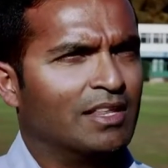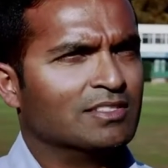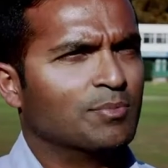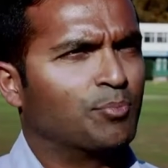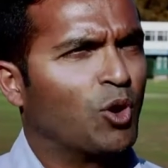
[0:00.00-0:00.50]
There's
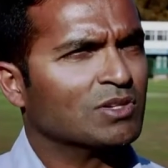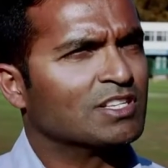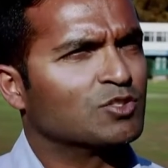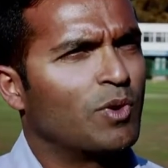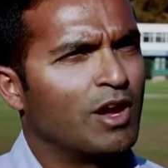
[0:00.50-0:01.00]
a
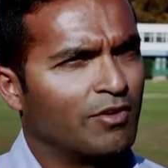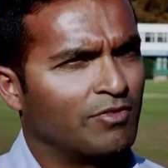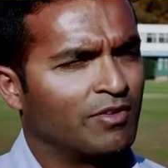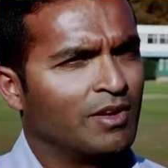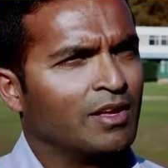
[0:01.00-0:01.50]
process way of,
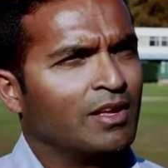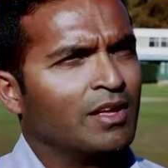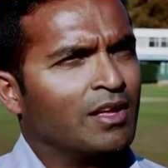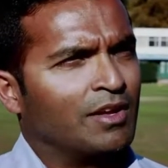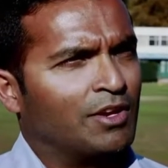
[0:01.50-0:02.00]

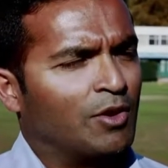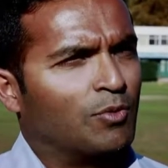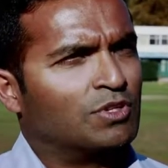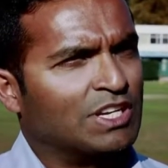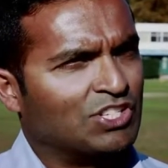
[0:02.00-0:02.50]
you know,
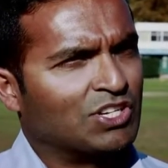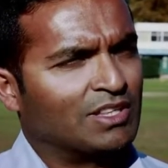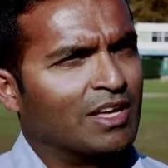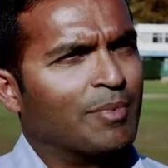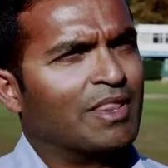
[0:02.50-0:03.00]
teaching
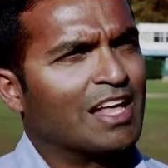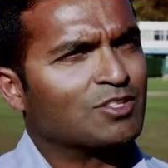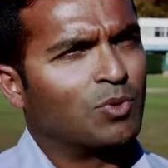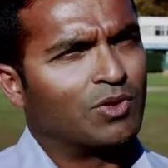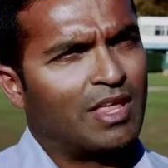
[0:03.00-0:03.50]
them, and
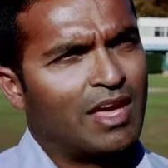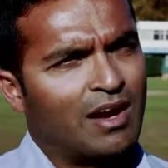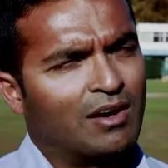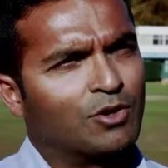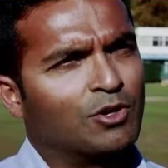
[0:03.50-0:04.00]
that's what they
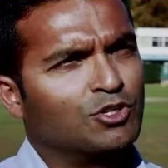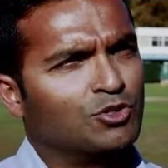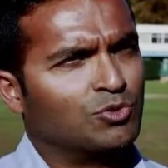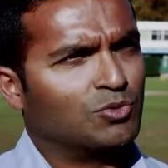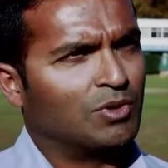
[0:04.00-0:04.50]
are going
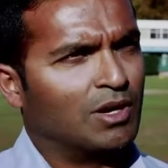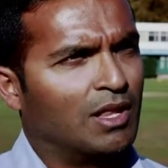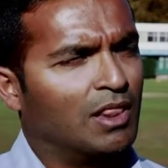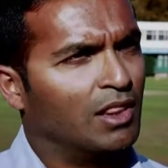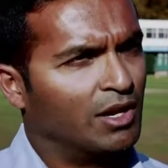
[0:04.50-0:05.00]
to
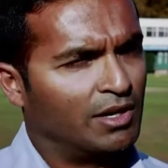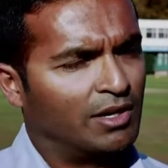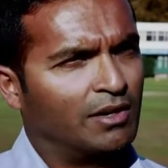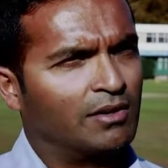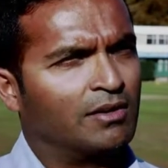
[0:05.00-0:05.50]

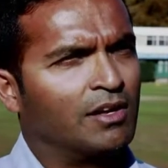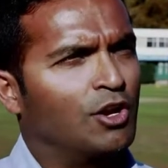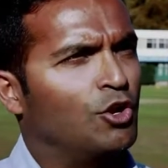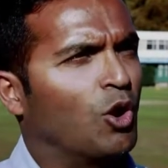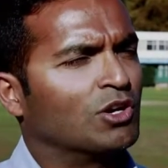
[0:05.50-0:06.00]
learn,
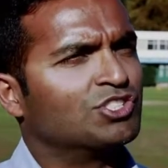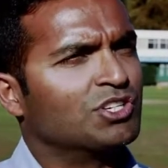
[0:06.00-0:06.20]
not